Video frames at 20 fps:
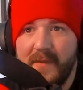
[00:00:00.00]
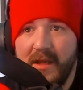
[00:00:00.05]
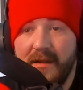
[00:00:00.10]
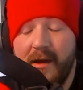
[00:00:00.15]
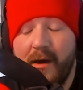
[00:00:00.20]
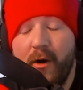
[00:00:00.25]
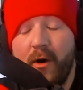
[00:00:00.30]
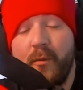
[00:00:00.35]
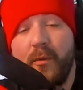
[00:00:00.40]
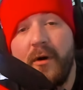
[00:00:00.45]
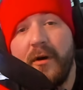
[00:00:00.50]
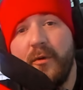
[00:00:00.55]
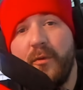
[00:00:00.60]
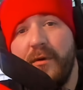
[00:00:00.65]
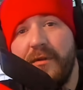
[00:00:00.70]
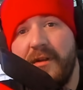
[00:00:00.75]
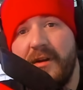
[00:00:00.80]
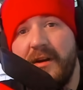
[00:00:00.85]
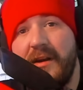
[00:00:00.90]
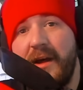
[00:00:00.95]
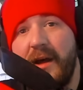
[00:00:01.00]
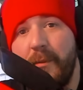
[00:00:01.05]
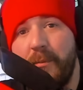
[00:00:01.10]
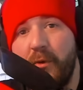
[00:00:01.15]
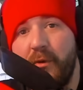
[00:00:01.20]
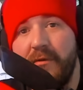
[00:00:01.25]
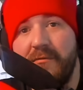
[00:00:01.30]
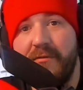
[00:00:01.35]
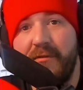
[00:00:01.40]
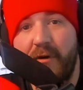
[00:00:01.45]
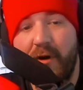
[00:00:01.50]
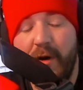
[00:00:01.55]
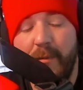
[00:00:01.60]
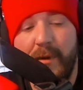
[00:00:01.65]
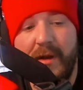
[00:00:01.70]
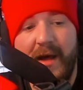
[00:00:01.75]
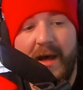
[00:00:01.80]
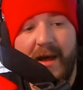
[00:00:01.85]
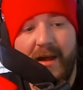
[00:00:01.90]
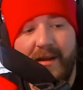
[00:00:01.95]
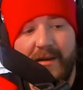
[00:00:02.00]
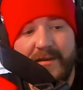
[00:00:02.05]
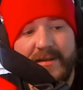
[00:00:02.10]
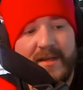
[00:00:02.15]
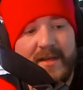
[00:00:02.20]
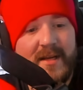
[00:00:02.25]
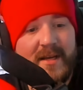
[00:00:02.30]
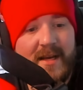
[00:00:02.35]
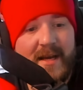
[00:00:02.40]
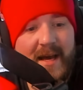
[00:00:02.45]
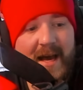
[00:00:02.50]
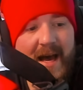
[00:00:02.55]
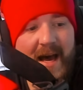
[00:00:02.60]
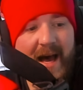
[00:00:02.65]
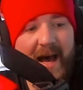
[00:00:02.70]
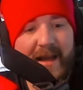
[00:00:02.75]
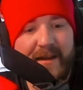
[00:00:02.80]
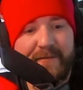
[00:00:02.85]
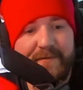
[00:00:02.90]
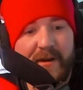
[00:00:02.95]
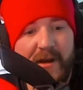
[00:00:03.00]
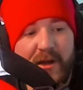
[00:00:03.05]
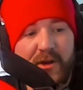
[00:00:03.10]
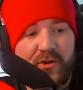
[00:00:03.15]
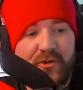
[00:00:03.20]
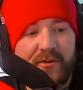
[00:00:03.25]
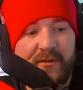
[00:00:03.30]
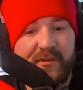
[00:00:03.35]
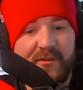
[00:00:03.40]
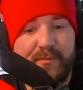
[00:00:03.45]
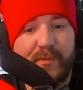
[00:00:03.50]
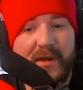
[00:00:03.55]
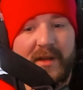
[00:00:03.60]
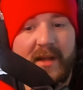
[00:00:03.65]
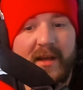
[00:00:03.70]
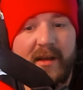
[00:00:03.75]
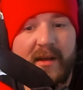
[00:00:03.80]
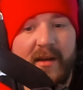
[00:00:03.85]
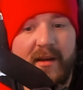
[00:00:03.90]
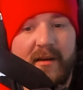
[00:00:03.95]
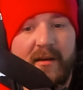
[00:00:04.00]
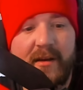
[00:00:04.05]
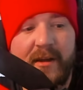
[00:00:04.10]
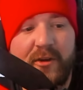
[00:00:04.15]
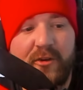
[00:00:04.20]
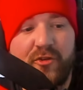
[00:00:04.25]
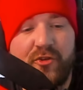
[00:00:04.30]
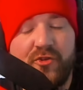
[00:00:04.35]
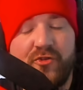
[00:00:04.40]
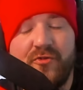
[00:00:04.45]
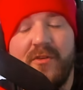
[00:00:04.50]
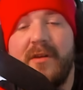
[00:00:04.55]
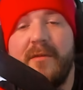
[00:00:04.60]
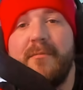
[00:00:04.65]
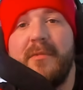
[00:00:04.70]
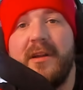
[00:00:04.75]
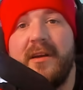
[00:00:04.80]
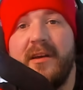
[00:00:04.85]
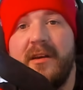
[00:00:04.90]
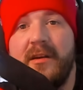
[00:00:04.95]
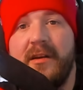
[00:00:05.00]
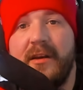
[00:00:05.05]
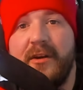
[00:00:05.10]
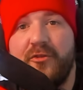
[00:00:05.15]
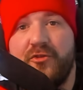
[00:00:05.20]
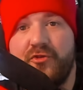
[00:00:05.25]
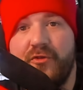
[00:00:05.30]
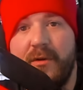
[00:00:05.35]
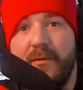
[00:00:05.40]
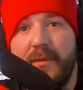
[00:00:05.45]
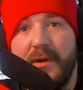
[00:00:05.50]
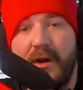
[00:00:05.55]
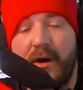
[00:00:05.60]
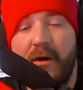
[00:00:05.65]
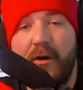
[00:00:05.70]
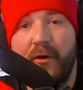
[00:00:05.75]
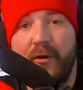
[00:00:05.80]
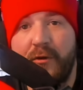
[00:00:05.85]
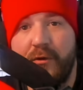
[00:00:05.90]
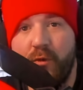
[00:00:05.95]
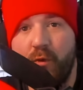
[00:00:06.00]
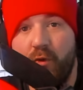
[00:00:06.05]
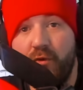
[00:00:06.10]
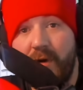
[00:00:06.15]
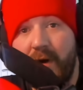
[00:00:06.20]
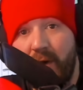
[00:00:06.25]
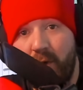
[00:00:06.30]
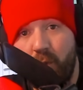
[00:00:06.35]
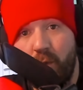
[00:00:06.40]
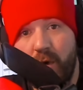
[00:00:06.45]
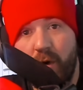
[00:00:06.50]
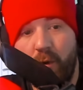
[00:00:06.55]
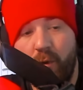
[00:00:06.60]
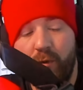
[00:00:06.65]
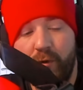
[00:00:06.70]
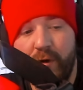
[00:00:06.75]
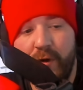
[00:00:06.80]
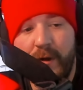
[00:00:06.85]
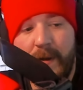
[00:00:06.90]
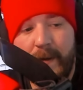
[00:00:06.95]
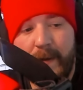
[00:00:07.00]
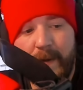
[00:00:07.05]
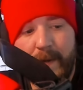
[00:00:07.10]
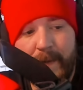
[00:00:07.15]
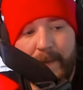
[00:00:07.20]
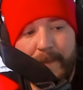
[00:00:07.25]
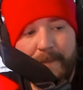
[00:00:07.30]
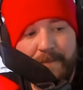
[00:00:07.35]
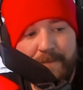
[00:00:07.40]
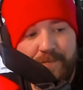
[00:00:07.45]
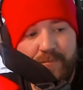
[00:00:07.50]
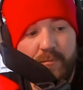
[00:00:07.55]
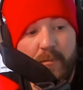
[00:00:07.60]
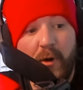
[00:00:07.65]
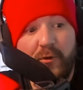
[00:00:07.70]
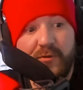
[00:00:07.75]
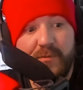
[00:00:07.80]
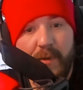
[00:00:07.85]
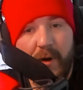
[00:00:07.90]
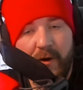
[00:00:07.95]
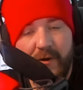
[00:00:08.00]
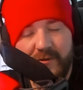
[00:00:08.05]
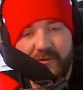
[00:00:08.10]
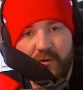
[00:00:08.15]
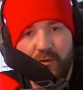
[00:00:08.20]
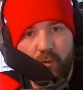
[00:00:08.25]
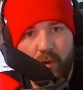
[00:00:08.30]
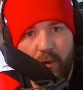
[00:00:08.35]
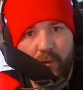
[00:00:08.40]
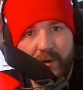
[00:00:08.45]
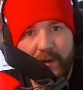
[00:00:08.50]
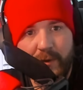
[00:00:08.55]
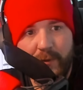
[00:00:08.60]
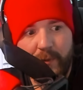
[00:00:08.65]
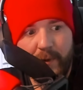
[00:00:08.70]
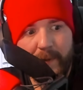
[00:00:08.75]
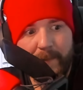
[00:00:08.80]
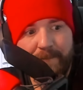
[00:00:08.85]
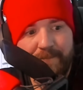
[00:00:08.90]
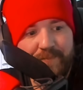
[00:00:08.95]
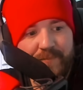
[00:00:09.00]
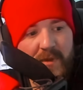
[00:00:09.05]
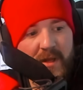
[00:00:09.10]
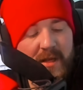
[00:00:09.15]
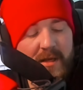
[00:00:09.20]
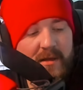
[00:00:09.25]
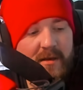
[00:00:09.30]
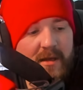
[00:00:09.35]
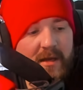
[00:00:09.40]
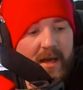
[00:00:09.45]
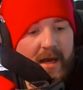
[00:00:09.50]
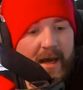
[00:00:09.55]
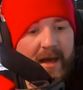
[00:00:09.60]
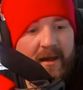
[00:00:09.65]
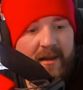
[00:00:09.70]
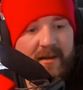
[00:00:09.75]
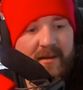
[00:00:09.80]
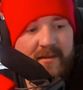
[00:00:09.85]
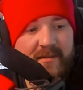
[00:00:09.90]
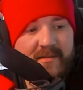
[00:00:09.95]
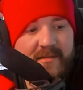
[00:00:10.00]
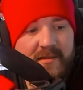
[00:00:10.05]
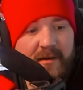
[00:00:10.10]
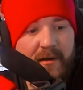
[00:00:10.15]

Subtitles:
Now, I work within an airport environment, and aviation has been hit extremely, extremely hard all around the world, most parts of the world anyway. And